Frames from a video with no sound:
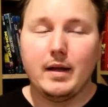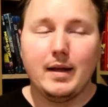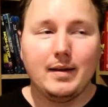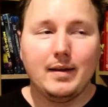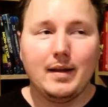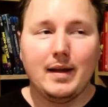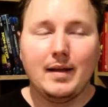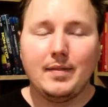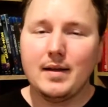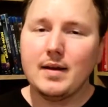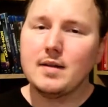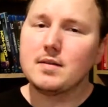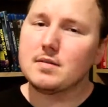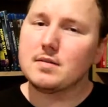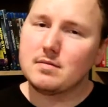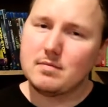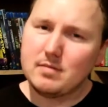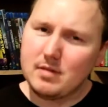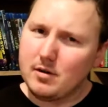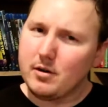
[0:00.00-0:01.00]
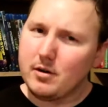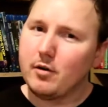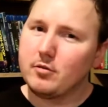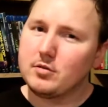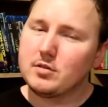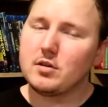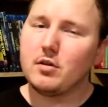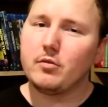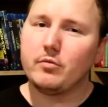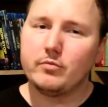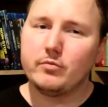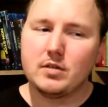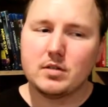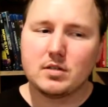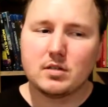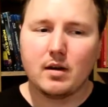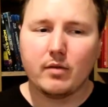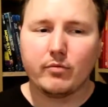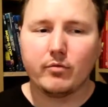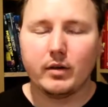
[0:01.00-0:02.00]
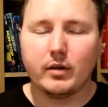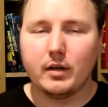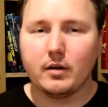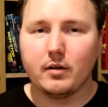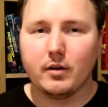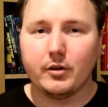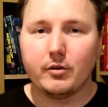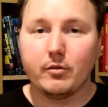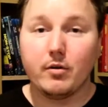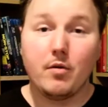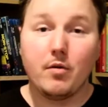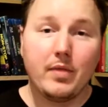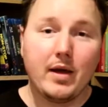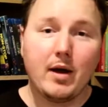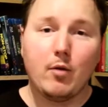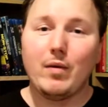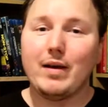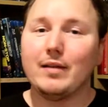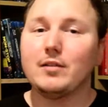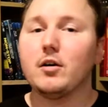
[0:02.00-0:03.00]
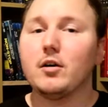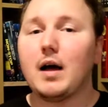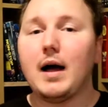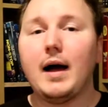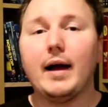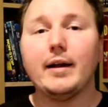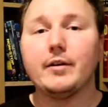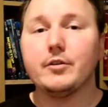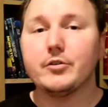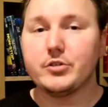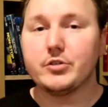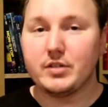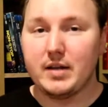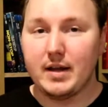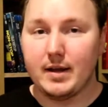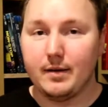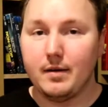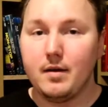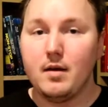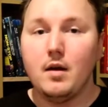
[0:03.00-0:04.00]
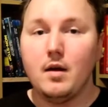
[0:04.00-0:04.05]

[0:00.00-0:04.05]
And that's, so discovering it on your own that way, look, I understand.